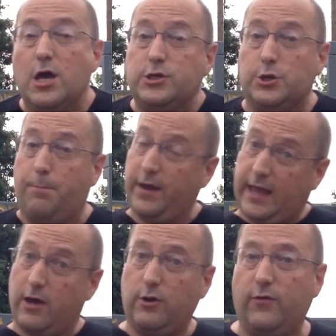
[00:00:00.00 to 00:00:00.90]
So pick
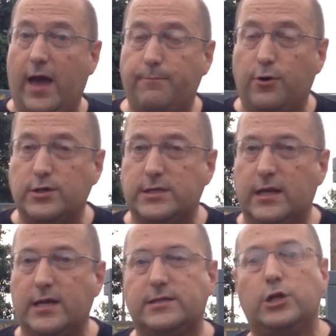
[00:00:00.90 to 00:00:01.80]
out who that person
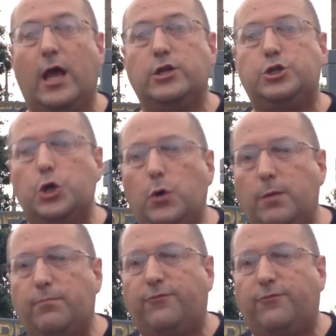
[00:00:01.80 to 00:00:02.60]
is and do it